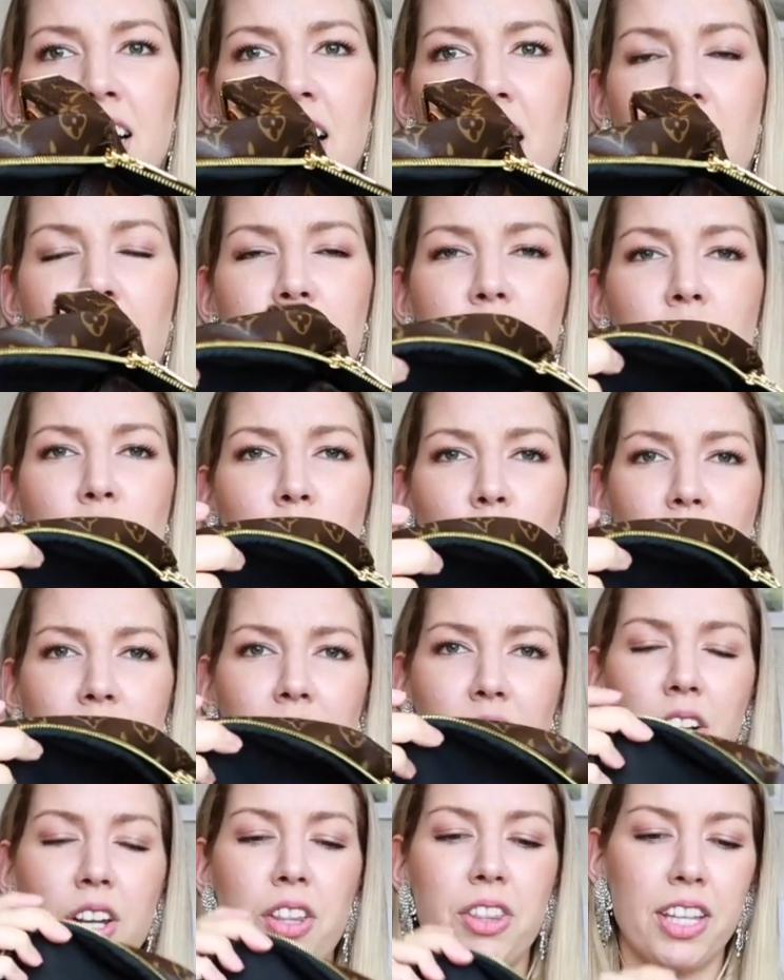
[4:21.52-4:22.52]
I've got quite
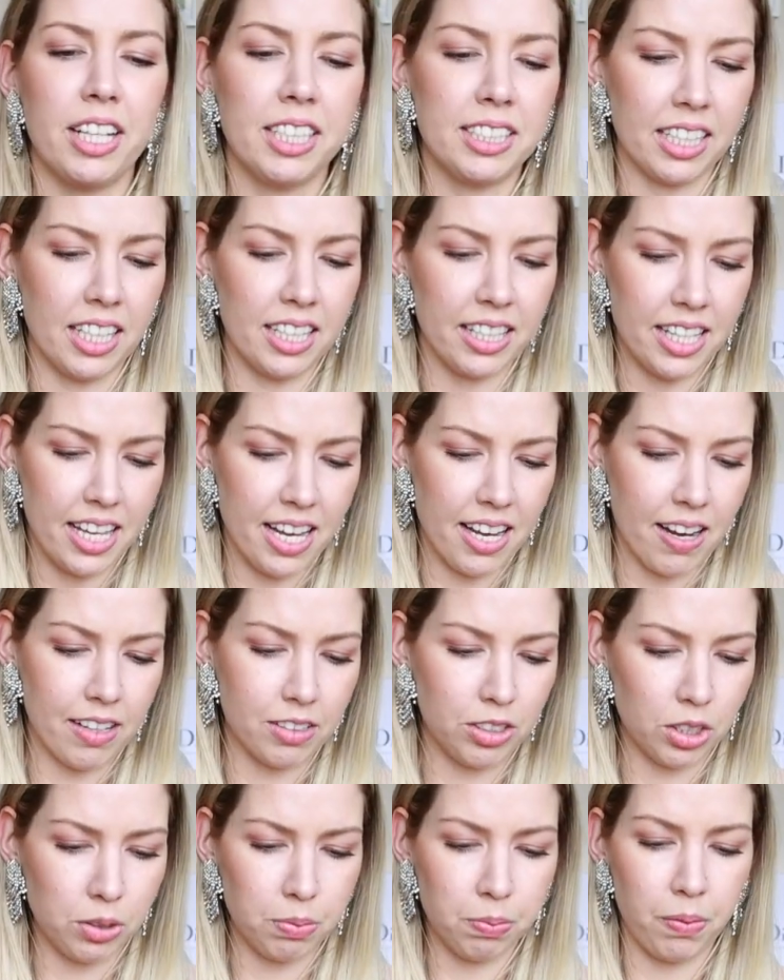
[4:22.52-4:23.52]
a lot of things in there.
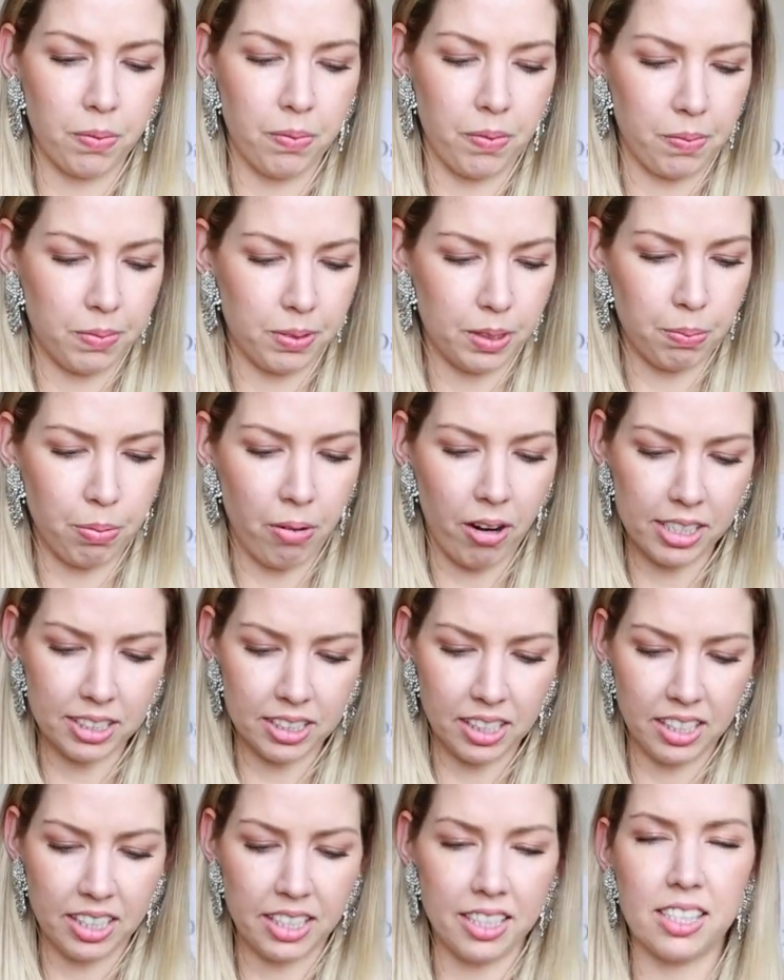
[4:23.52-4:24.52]
Just
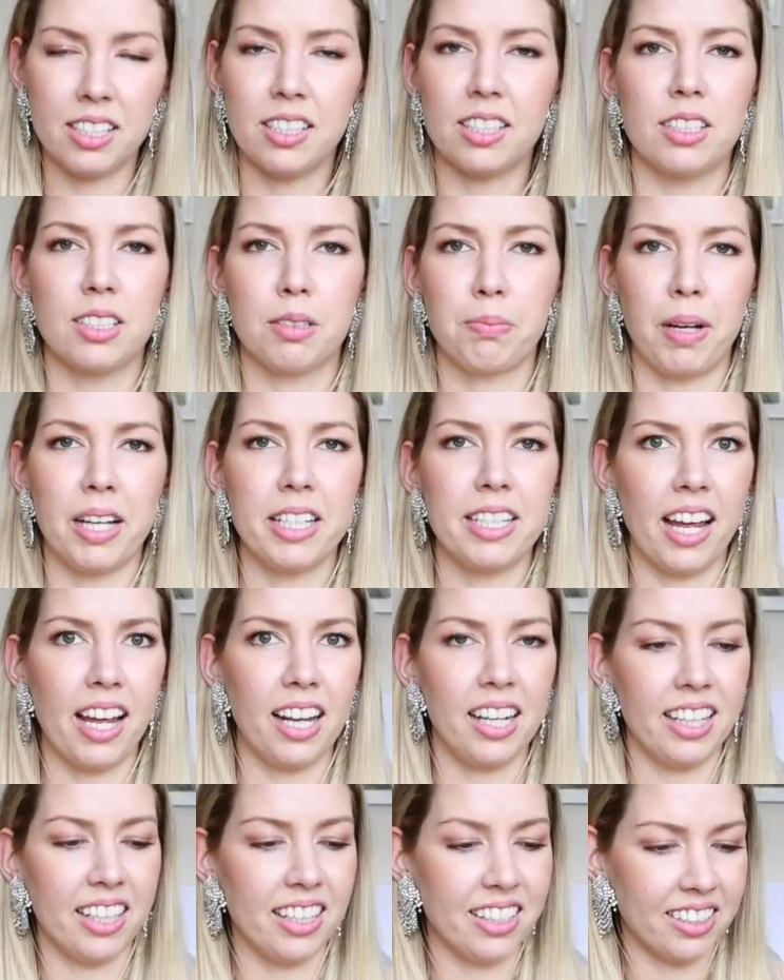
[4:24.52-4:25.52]
surprisingly, these are just my
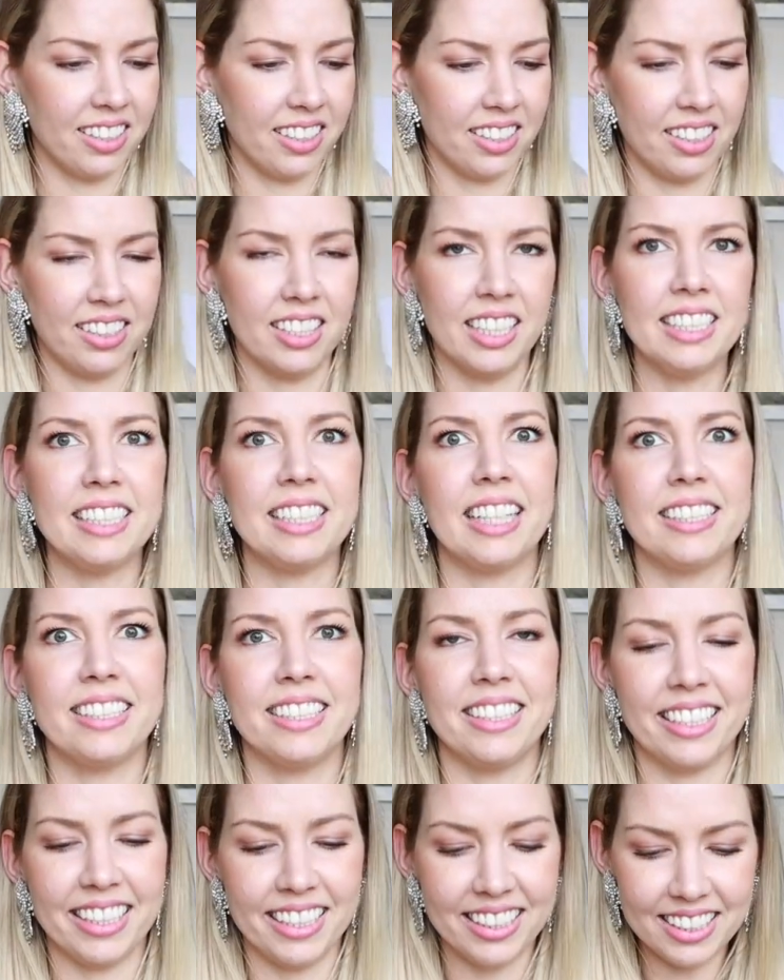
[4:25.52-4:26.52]
daily
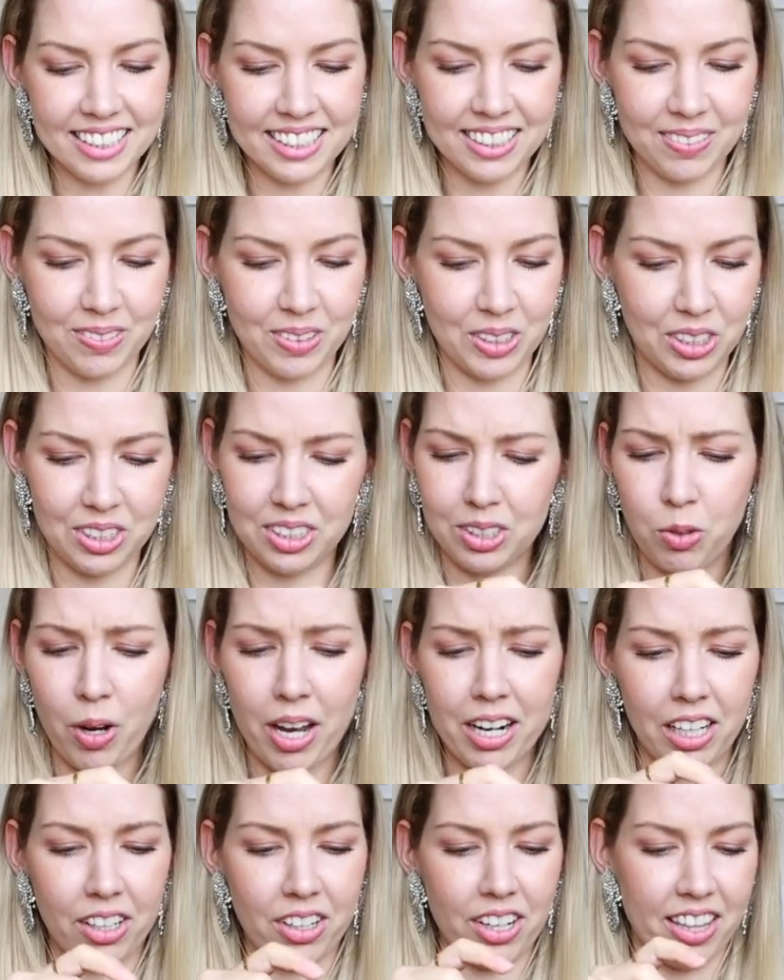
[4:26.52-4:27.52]
necessities, which is
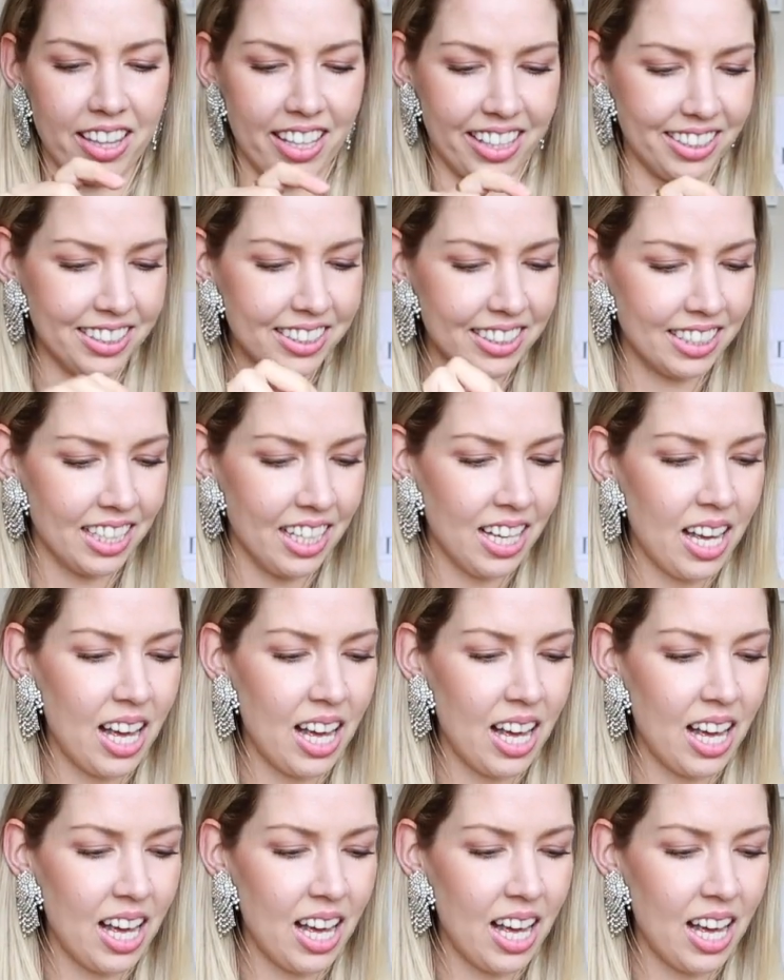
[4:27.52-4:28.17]
quite a lot of things.